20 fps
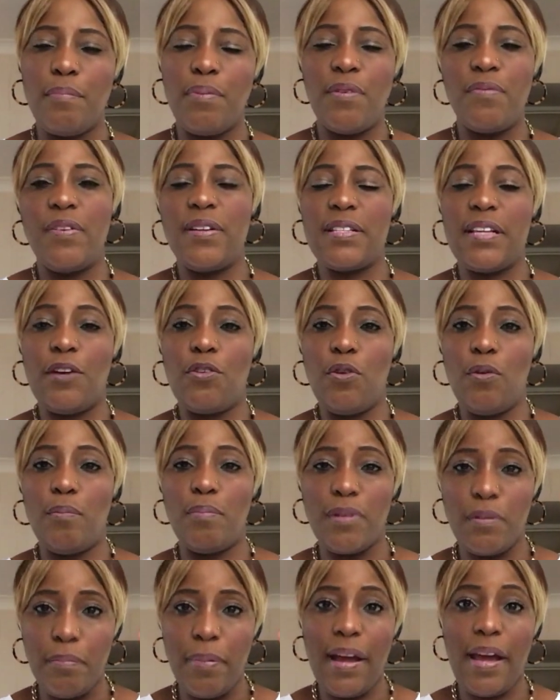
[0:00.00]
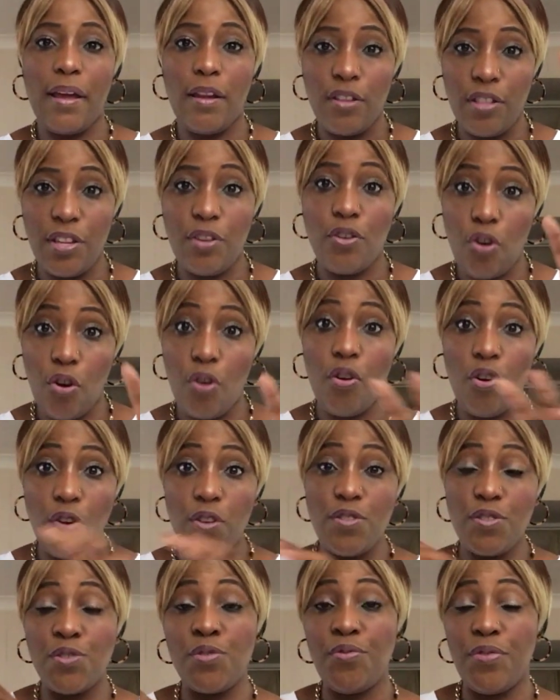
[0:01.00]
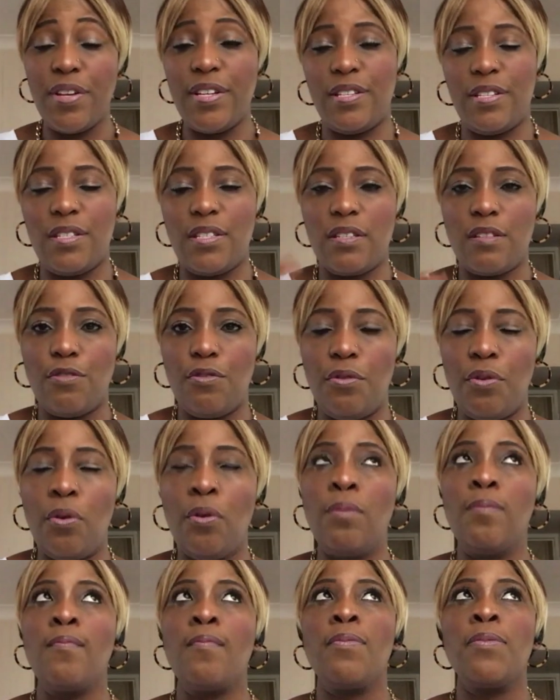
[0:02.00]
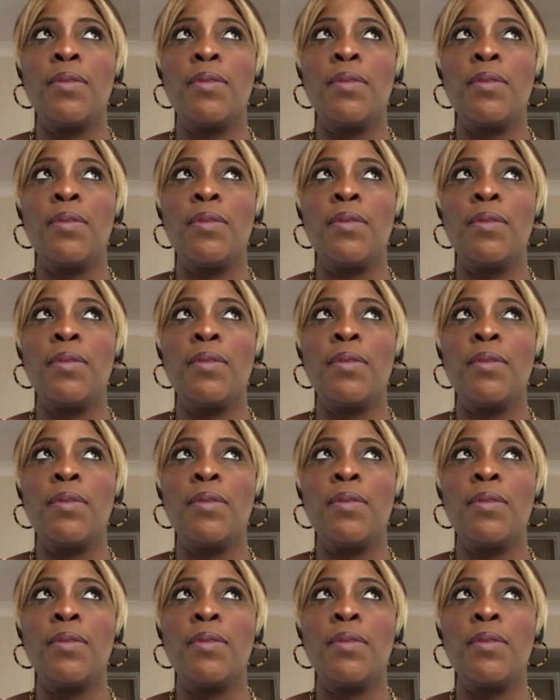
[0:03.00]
perfect and complete by God's grace, you know,